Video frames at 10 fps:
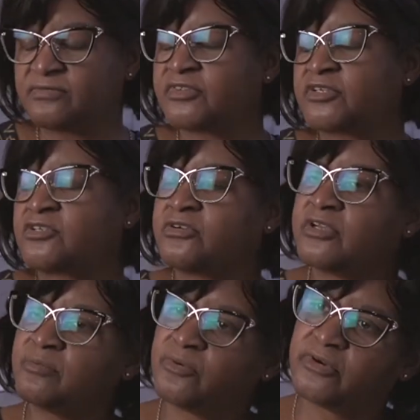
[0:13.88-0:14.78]
was a
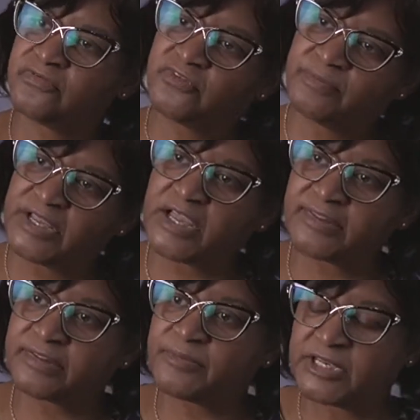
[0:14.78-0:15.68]
turning point for my
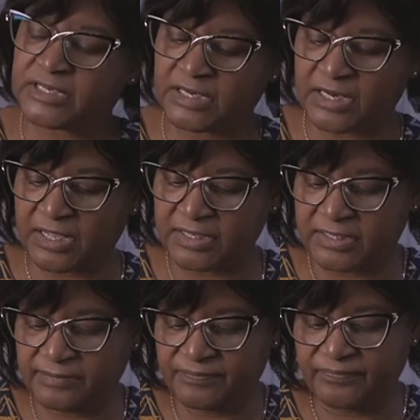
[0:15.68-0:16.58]
husband and I.
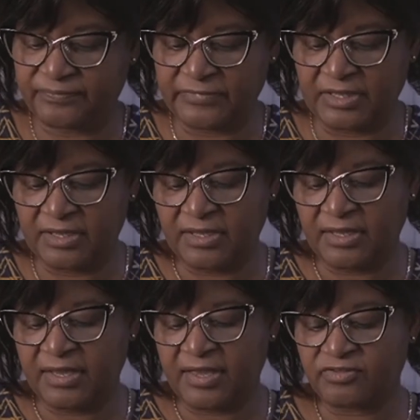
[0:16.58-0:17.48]

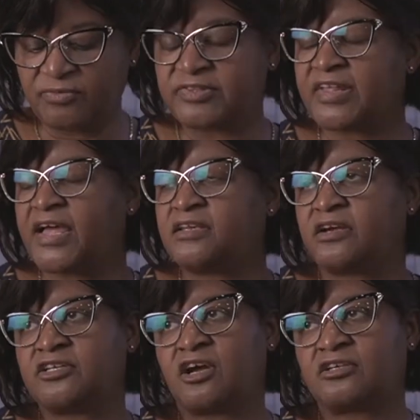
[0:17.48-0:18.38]
As we sat in
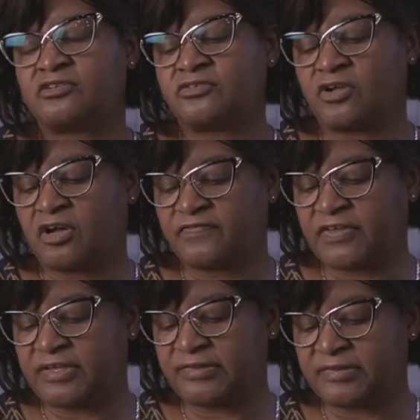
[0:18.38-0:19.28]
our doctor's
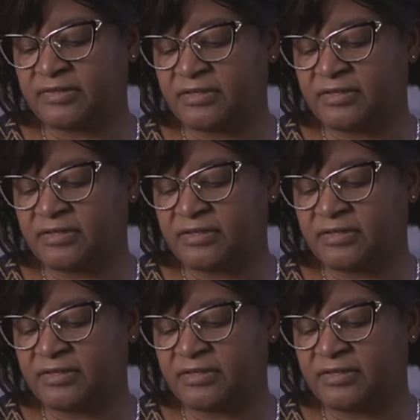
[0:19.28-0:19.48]
office,